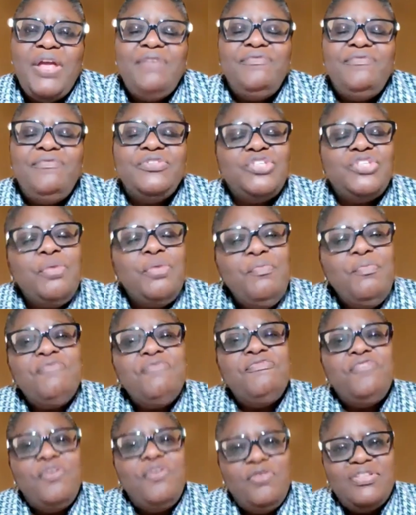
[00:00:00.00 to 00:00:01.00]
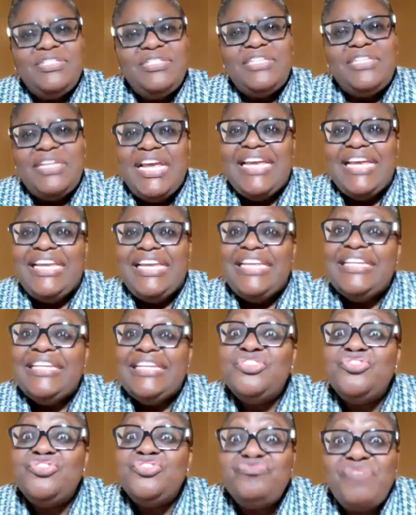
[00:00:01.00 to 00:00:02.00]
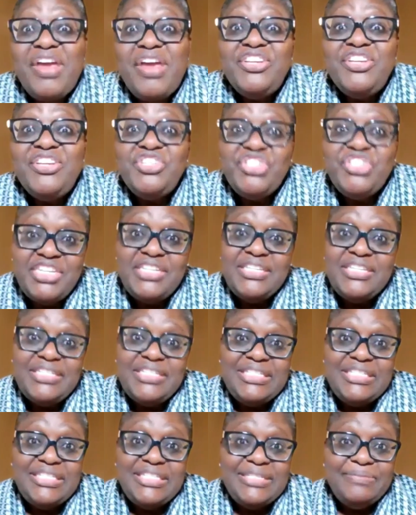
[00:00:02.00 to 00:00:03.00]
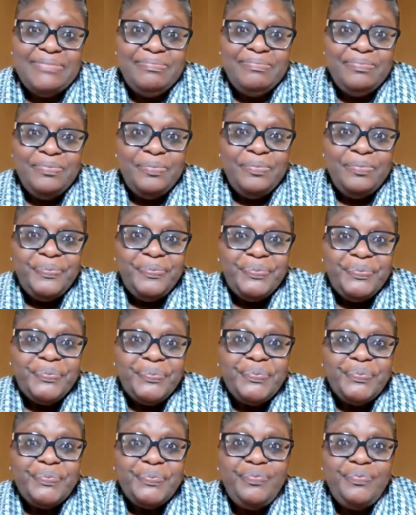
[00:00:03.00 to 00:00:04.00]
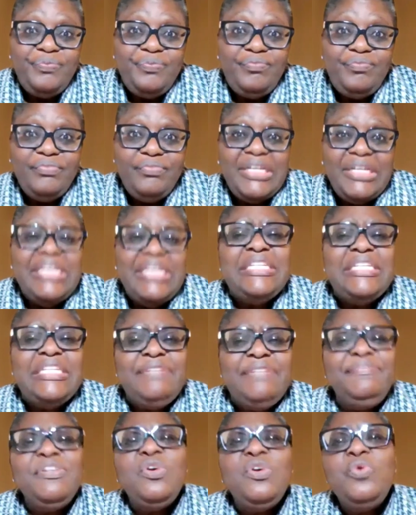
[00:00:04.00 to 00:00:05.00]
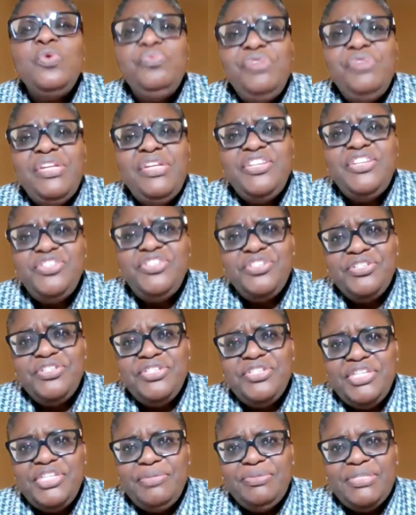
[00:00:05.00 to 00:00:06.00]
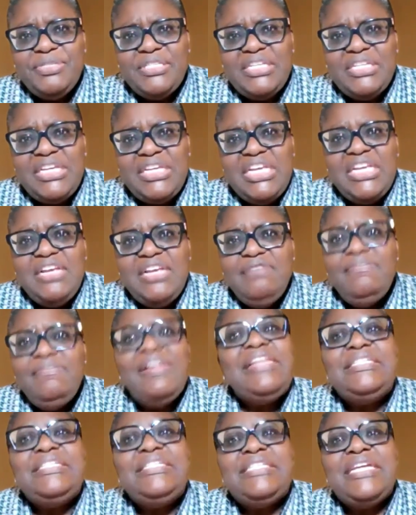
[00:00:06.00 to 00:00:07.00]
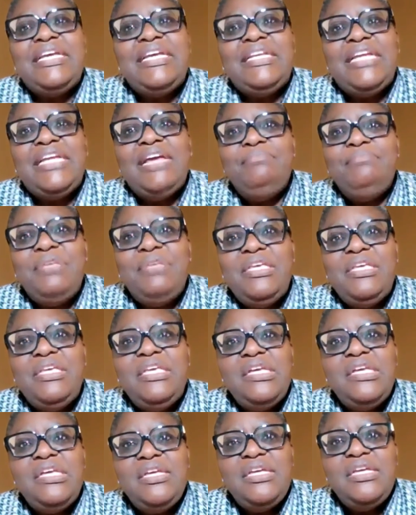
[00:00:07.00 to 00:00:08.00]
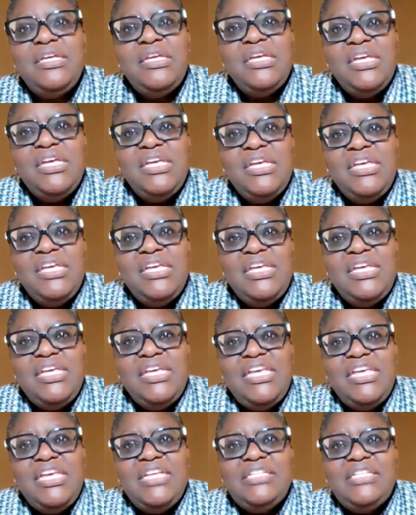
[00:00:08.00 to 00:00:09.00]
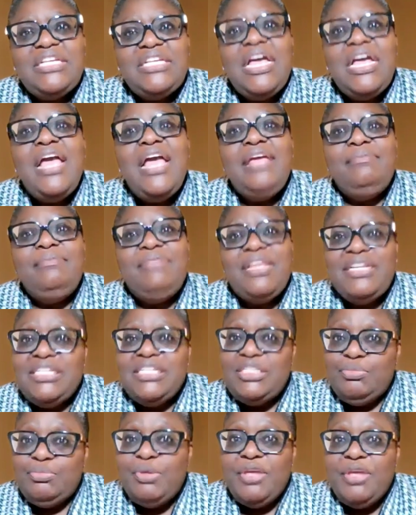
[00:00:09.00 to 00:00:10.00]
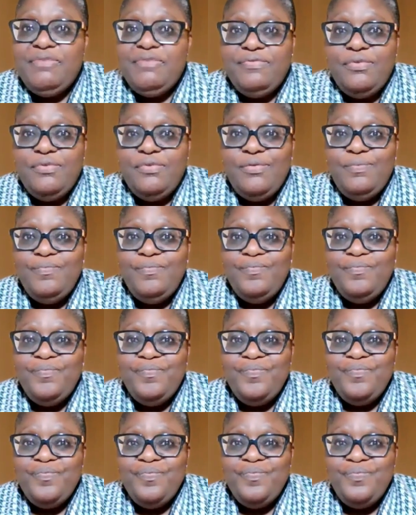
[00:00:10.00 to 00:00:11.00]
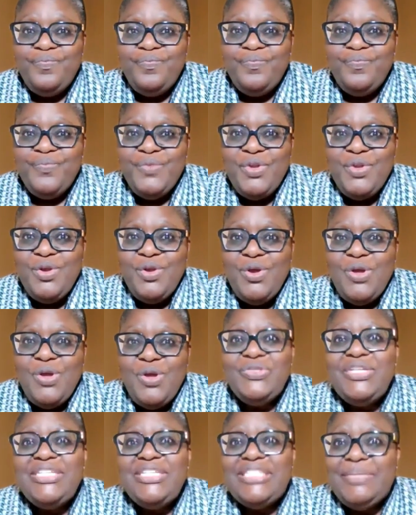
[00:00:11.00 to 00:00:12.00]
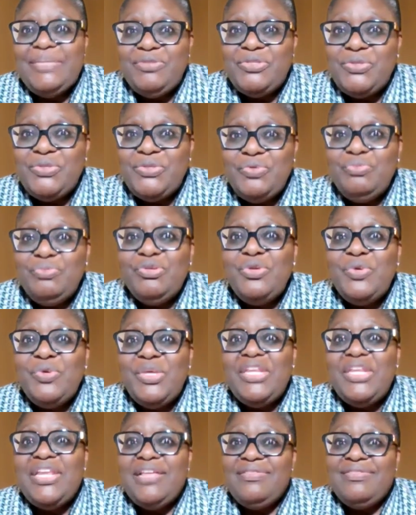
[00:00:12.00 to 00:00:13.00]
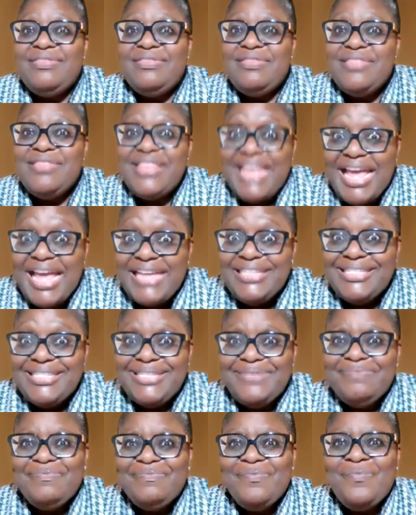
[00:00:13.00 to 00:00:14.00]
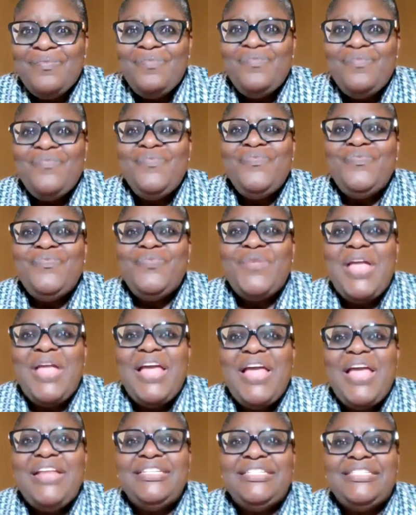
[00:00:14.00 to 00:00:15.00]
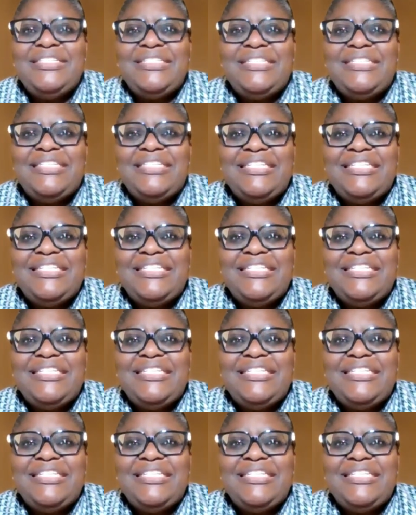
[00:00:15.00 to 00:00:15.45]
And for some of us that are in the trenches, in difficult relationships, Valentine can be a time that is painful. On today's episode, we'll be looking at that and